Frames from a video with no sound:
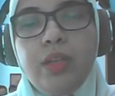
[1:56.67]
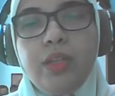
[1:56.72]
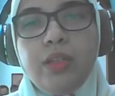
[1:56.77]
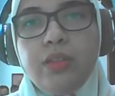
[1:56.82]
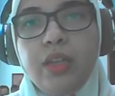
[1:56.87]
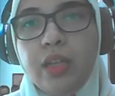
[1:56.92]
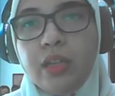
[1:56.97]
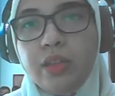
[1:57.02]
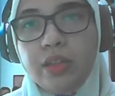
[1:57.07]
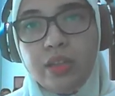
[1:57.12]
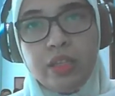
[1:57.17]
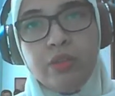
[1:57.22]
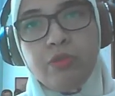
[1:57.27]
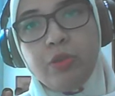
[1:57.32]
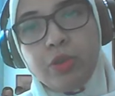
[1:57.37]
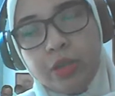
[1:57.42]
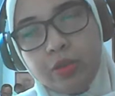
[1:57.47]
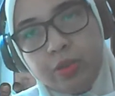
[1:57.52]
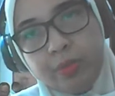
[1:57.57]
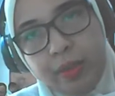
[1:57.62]
then the
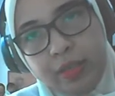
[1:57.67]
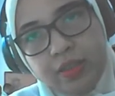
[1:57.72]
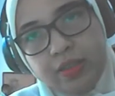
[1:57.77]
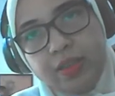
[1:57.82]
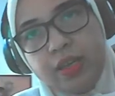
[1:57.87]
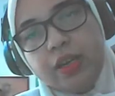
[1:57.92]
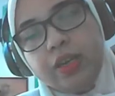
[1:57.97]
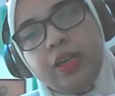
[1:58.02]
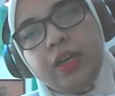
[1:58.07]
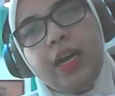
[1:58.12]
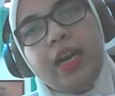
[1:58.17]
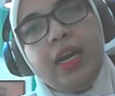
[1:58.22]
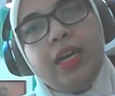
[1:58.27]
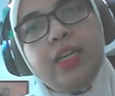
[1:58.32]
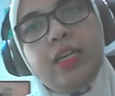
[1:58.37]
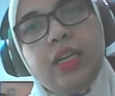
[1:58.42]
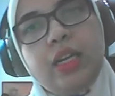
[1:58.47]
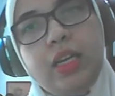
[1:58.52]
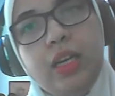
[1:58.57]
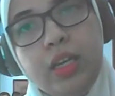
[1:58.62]
work remains there,
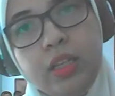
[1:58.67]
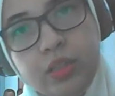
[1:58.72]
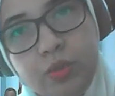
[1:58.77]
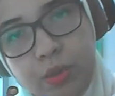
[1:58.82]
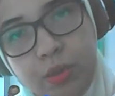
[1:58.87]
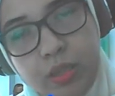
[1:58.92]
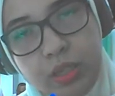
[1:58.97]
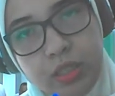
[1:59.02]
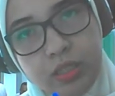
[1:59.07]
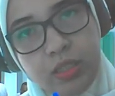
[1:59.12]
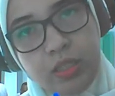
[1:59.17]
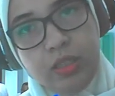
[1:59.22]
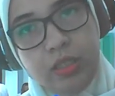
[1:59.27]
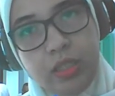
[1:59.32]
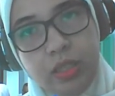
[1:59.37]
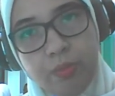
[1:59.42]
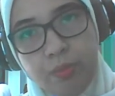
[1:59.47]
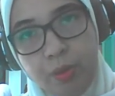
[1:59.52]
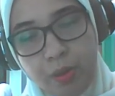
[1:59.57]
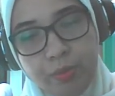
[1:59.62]
and as well as in
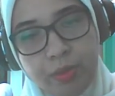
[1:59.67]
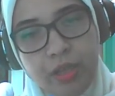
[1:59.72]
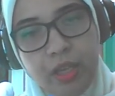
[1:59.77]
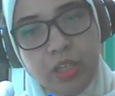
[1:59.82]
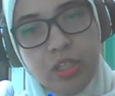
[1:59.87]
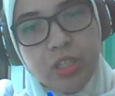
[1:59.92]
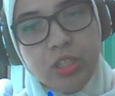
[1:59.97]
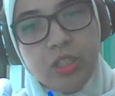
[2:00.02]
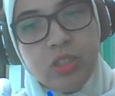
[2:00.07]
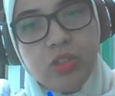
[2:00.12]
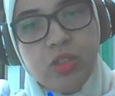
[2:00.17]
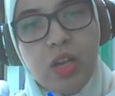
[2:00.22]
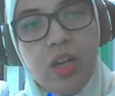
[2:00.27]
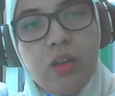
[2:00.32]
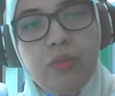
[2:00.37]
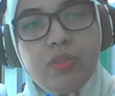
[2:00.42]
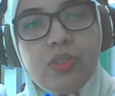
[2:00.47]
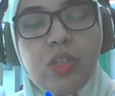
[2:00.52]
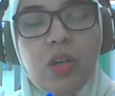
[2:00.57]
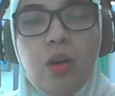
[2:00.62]
the publication
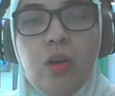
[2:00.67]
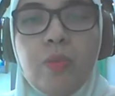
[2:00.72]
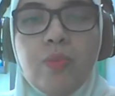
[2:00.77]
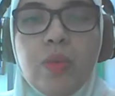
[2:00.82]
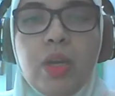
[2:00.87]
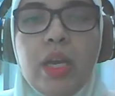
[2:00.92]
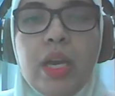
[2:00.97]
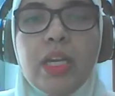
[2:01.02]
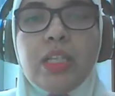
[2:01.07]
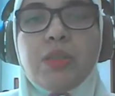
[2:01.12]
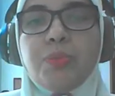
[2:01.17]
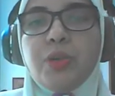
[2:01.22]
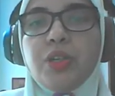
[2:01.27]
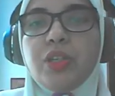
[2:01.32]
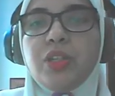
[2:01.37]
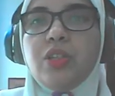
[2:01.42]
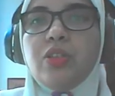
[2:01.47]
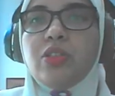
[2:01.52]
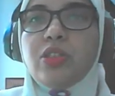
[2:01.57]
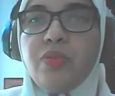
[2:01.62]
itself. So it's pretty
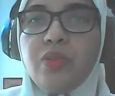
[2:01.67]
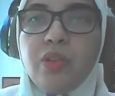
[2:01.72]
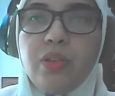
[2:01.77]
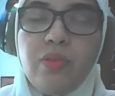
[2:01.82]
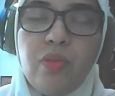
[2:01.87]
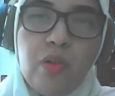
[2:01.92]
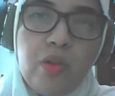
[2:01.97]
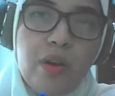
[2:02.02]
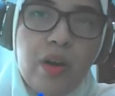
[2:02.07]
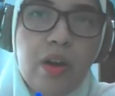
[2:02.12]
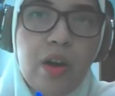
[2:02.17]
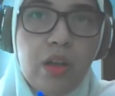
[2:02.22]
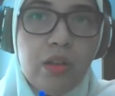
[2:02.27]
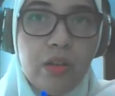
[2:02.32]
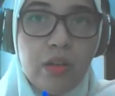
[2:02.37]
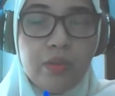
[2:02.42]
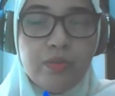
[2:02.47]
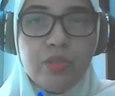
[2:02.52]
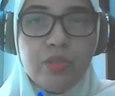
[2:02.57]
useful for a lot of